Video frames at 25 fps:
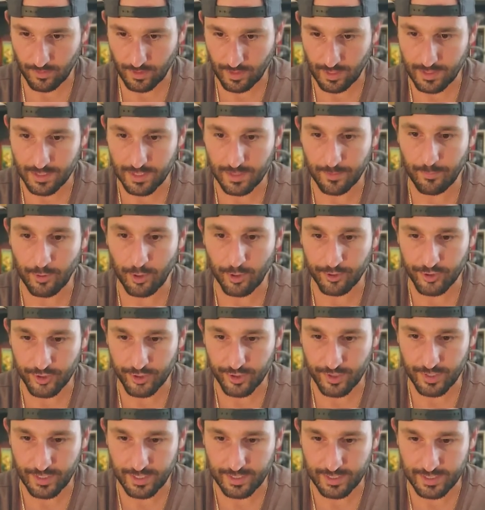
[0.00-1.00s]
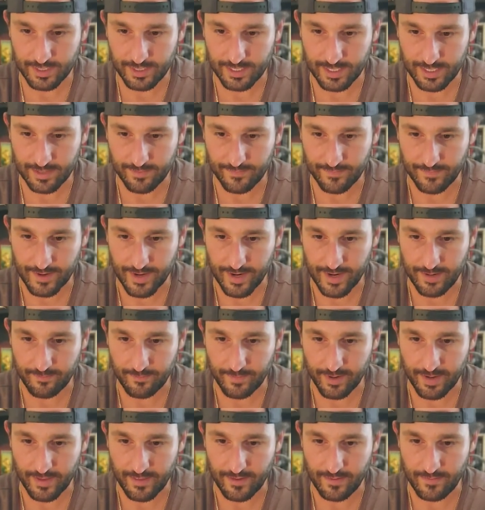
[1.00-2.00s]
sepulchre is signified
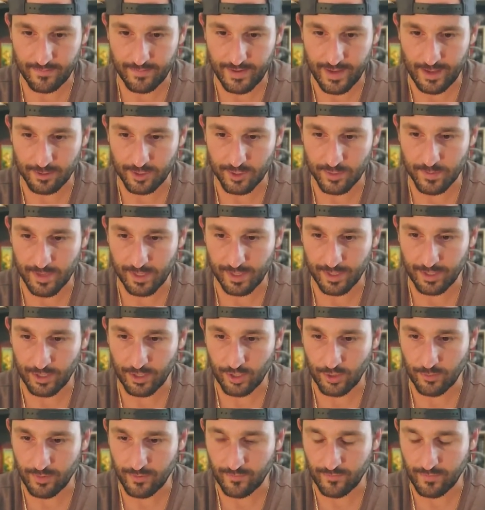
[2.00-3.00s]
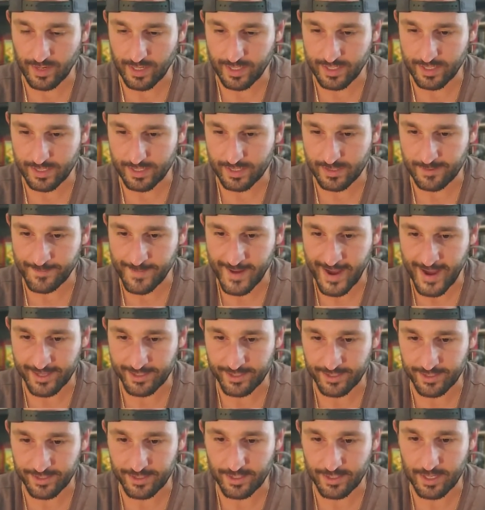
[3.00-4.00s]
by the foul-smelling human vices and
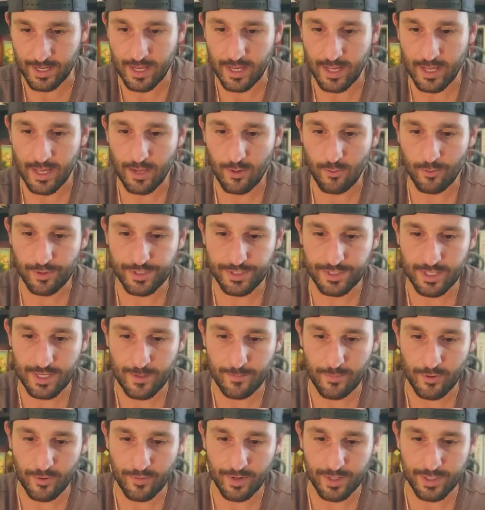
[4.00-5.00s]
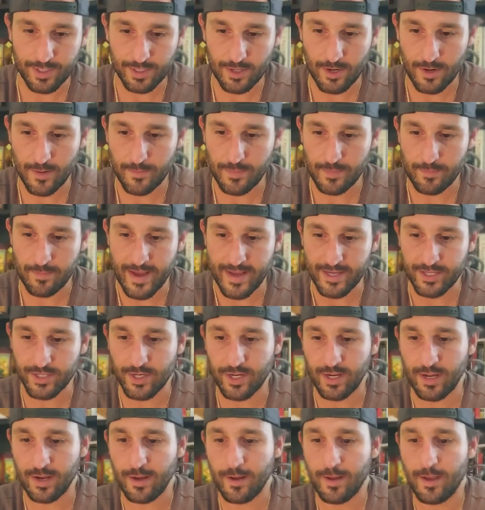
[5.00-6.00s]
passions which the hypocrites are
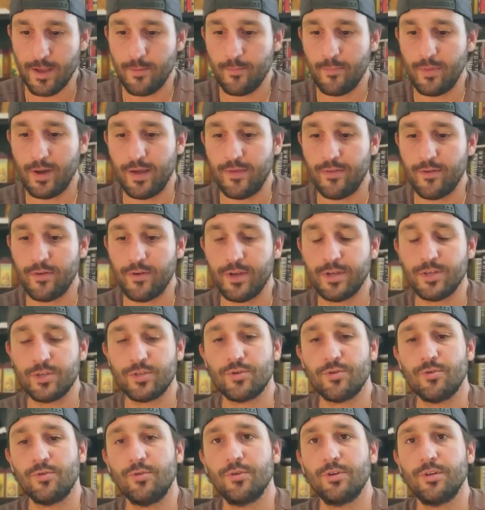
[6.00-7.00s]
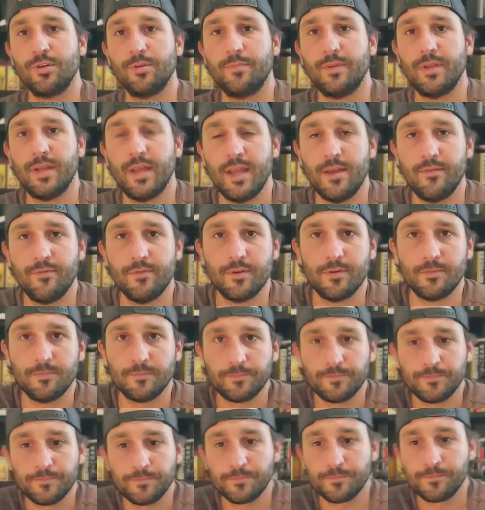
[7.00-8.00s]
masking by their external good behavior.
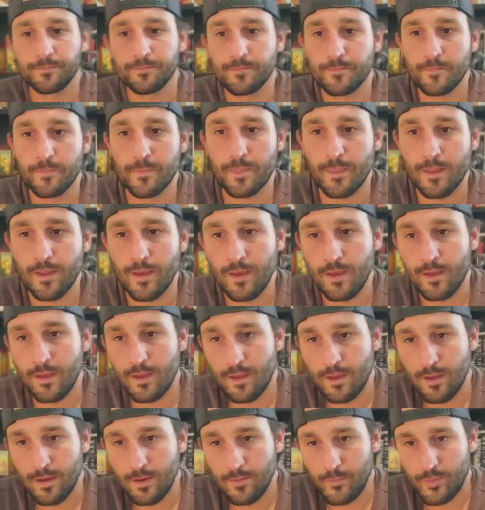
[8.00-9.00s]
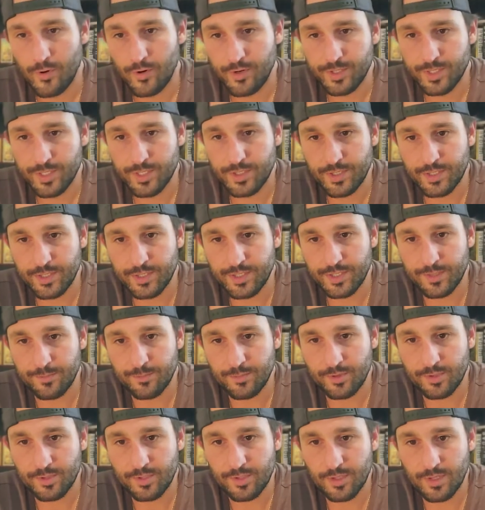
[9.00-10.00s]
Purses are
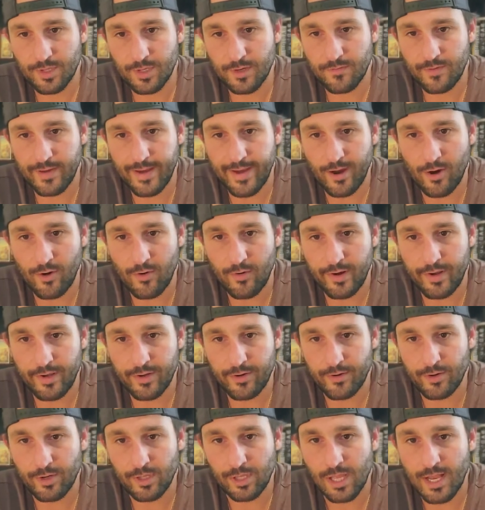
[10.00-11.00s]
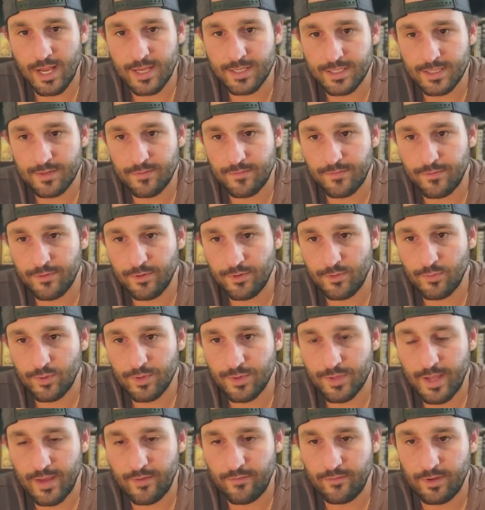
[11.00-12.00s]
symbols of our inner closet filled
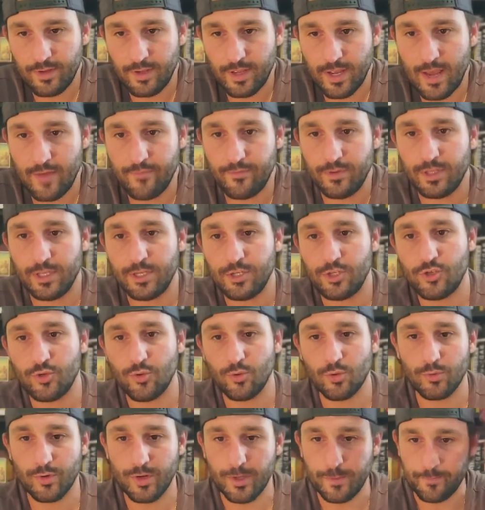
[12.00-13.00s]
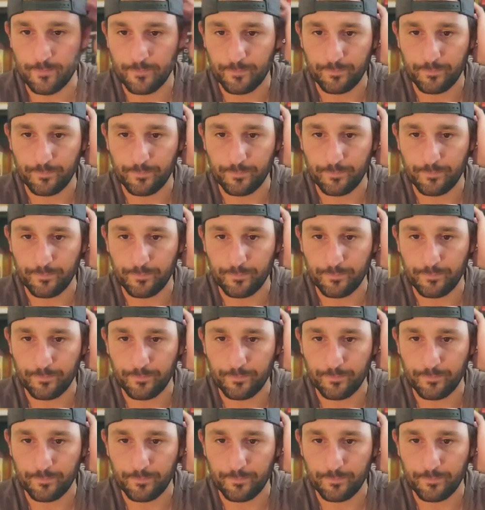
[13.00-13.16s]
with heavy, heavenly jewelry,